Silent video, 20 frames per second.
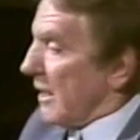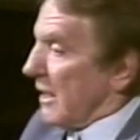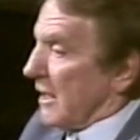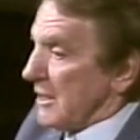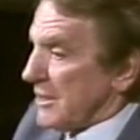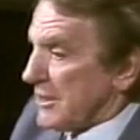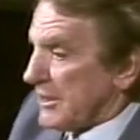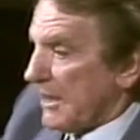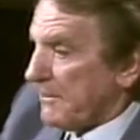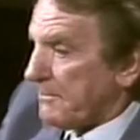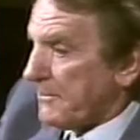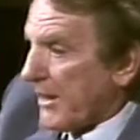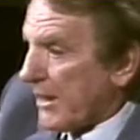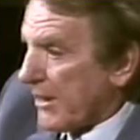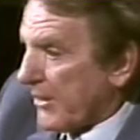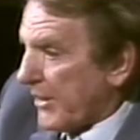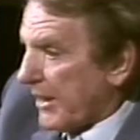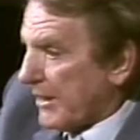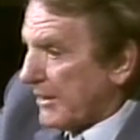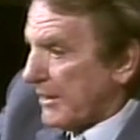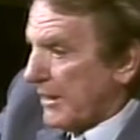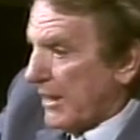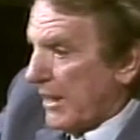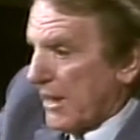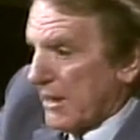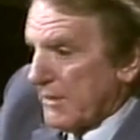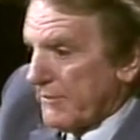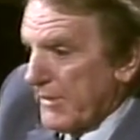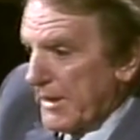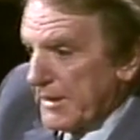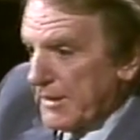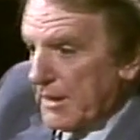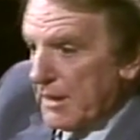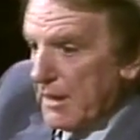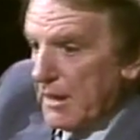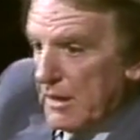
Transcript: He stepped out of that elevator